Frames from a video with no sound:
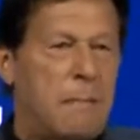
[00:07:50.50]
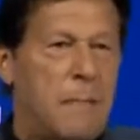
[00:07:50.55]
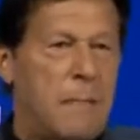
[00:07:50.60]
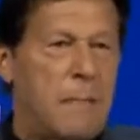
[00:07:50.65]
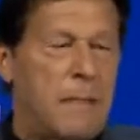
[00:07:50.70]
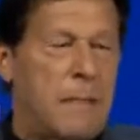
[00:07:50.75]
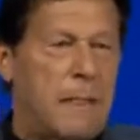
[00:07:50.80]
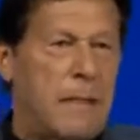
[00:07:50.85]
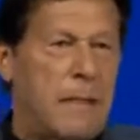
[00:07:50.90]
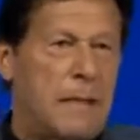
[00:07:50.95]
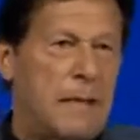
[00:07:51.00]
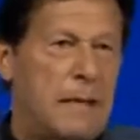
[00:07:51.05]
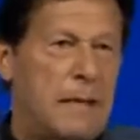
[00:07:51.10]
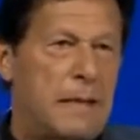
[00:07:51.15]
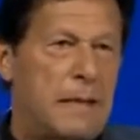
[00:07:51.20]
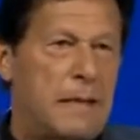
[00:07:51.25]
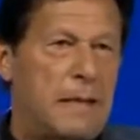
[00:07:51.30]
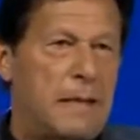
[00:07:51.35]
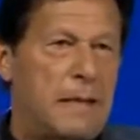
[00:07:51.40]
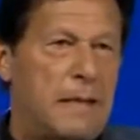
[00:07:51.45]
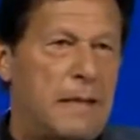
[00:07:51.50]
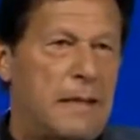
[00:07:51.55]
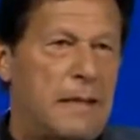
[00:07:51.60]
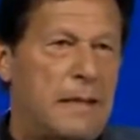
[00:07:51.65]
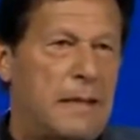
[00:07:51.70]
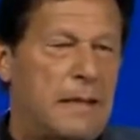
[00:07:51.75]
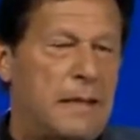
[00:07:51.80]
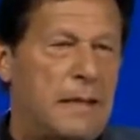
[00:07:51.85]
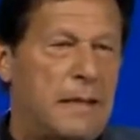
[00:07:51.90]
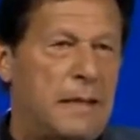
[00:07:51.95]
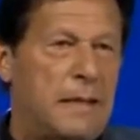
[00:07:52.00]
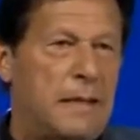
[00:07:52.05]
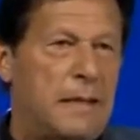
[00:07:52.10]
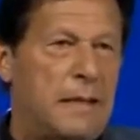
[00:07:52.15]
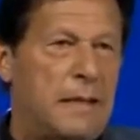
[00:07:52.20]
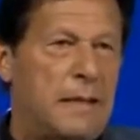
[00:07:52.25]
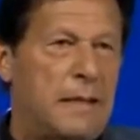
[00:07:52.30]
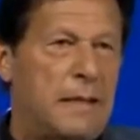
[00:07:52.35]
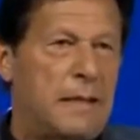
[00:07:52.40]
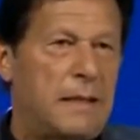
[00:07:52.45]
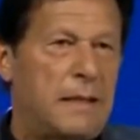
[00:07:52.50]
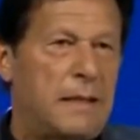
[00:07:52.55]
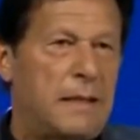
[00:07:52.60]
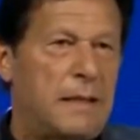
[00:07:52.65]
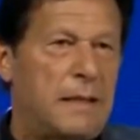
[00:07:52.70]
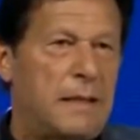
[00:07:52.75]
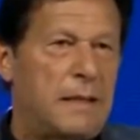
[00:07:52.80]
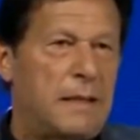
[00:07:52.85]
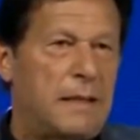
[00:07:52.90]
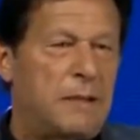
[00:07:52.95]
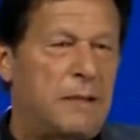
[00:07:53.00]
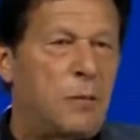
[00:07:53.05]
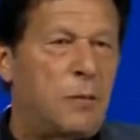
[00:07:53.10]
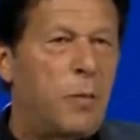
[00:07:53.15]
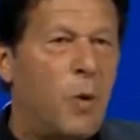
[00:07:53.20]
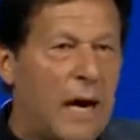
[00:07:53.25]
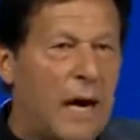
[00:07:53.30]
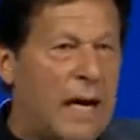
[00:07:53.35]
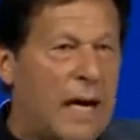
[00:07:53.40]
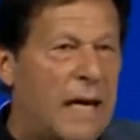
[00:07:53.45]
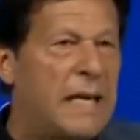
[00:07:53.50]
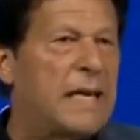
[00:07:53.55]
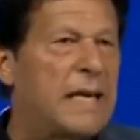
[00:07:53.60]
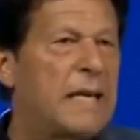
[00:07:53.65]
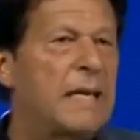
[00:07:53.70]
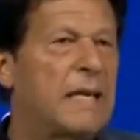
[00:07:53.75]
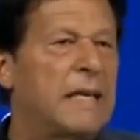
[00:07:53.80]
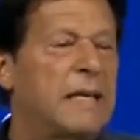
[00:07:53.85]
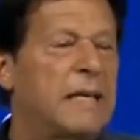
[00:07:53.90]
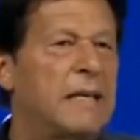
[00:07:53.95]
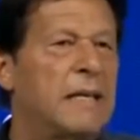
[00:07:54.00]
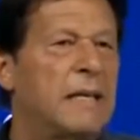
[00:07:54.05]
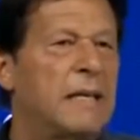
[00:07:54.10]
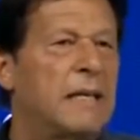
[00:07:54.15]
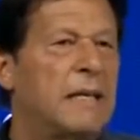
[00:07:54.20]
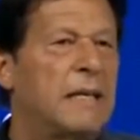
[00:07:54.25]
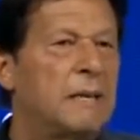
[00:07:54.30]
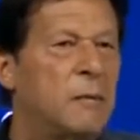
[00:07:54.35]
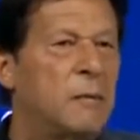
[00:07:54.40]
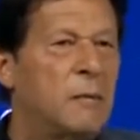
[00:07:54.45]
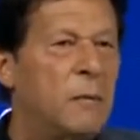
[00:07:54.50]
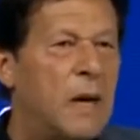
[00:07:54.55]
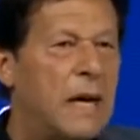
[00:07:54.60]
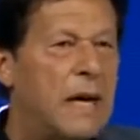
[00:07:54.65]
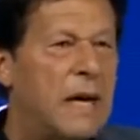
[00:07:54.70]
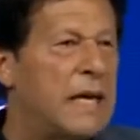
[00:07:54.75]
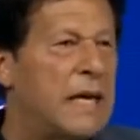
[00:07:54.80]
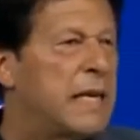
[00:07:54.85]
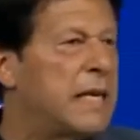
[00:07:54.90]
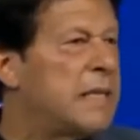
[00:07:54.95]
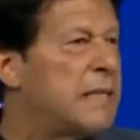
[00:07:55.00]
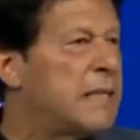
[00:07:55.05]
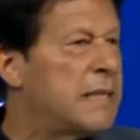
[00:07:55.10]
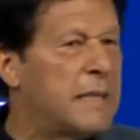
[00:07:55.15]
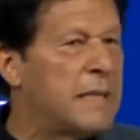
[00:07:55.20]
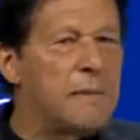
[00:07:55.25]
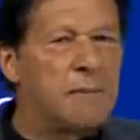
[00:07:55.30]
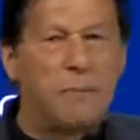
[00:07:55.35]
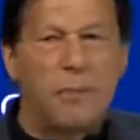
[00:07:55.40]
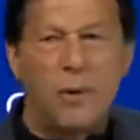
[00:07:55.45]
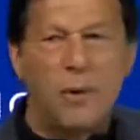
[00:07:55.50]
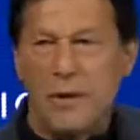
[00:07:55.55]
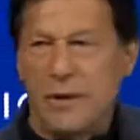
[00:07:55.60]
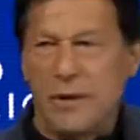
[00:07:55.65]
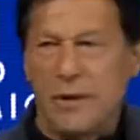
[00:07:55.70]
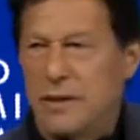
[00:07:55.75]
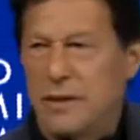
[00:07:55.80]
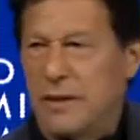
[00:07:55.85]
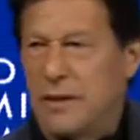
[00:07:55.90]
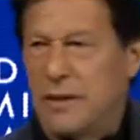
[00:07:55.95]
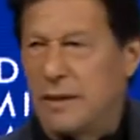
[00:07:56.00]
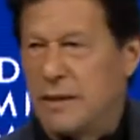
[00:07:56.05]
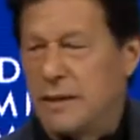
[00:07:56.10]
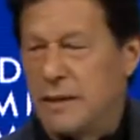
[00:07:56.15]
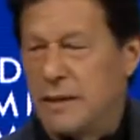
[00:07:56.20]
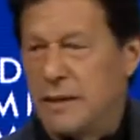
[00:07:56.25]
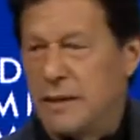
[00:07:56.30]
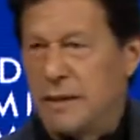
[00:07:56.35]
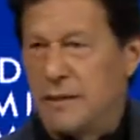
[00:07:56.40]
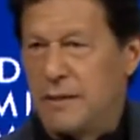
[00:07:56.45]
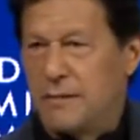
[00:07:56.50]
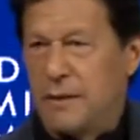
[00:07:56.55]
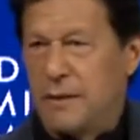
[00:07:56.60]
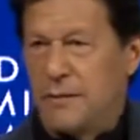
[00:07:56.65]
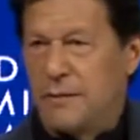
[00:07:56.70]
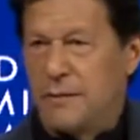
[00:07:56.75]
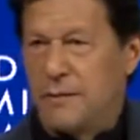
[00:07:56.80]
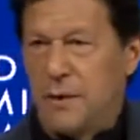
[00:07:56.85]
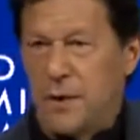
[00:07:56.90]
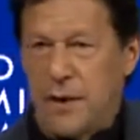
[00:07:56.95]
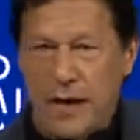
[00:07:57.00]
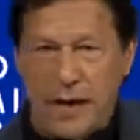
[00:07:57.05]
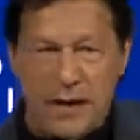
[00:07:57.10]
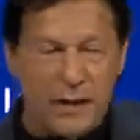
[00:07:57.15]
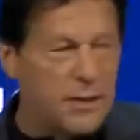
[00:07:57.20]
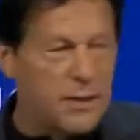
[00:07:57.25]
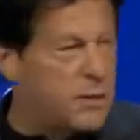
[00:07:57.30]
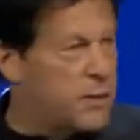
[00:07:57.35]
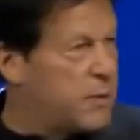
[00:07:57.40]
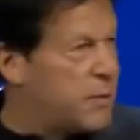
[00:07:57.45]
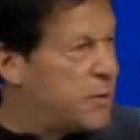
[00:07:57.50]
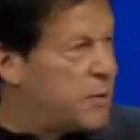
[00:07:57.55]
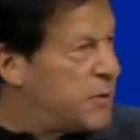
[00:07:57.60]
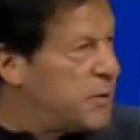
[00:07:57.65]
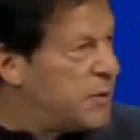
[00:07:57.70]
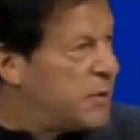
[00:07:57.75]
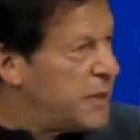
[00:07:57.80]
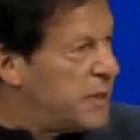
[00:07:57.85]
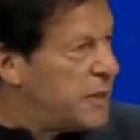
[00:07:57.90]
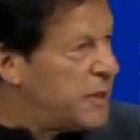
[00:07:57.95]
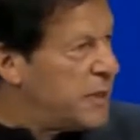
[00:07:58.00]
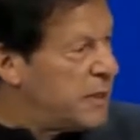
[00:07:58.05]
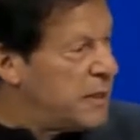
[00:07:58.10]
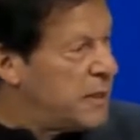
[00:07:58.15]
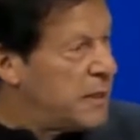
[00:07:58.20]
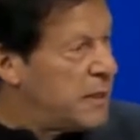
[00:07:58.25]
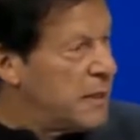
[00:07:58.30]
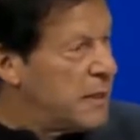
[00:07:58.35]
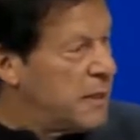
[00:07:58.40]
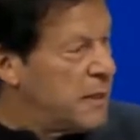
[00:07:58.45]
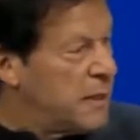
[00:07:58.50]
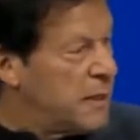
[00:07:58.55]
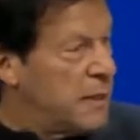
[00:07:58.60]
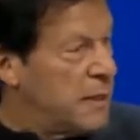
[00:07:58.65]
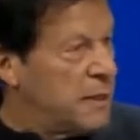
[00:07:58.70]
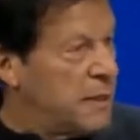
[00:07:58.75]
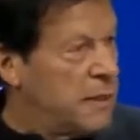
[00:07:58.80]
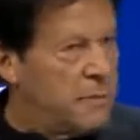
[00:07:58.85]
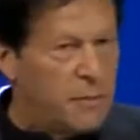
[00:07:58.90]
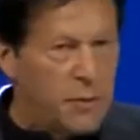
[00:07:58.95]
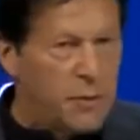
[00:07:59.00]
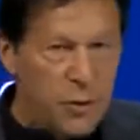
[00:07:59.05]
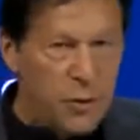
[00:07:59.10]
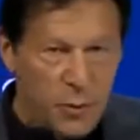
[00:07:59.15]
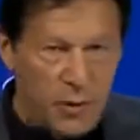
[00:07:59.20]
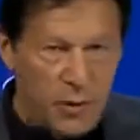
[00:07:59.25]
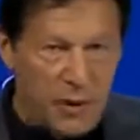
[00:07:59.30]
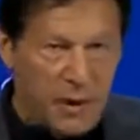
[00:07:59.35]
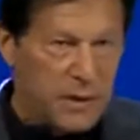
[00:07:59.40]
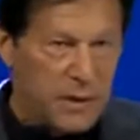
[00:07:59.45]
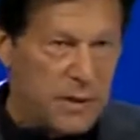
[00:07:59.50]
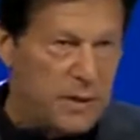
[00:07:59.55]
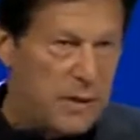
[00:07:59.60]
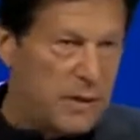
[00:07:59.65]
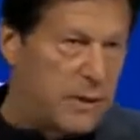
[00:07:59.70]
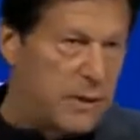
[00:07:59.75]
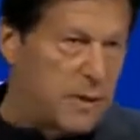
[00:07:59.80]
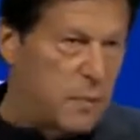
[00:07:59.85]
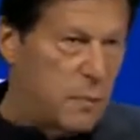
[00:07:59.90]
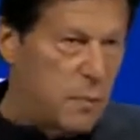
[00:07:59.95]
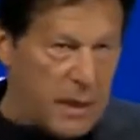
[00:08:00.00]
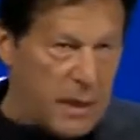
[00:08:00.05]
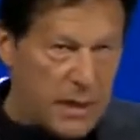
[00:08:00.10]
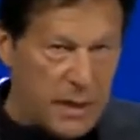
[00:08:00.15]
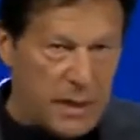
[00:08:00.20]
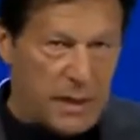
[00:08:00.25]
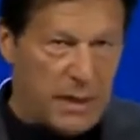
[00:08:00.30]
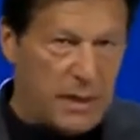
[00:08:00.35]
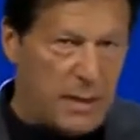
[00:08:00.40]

why is it important for us to grow trees? For two reasons. One, as I mentioned, that Pakistan is vulnerable to